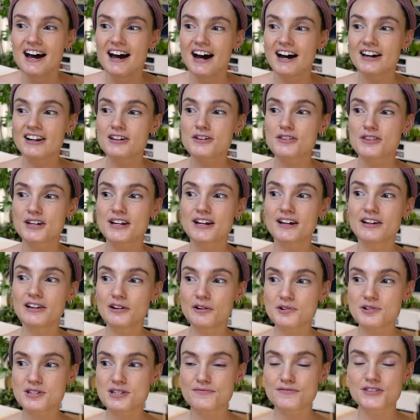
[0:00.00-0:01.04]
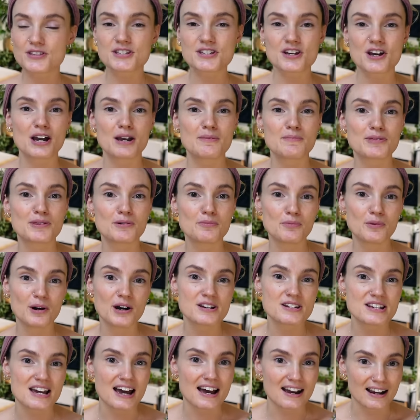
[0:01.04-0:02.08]
And I think a lot of the time the
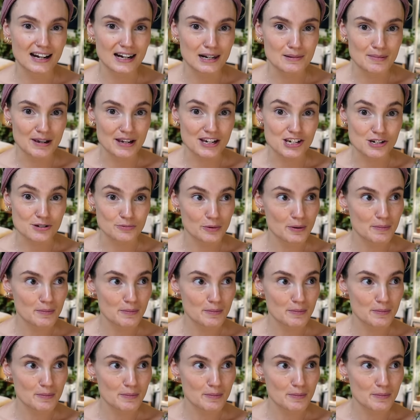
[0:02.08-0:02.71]
word acclimation,